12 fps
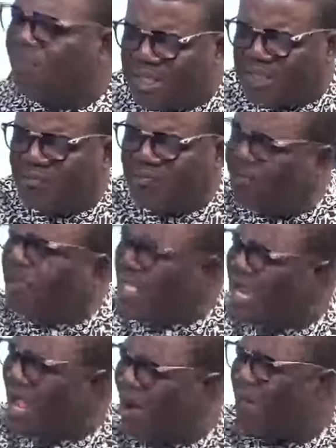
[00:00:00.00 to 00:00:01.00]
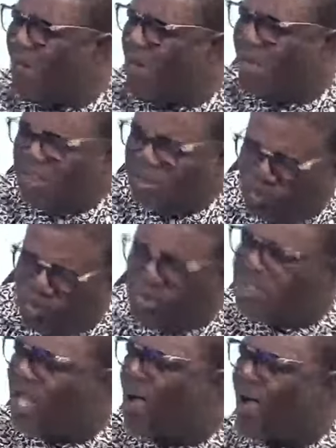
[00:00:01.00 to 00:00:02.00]
But for now,
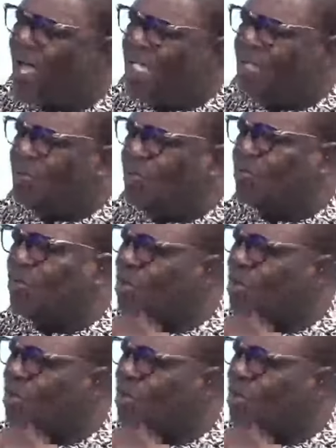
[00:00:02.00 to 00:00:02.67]
those are our ethos,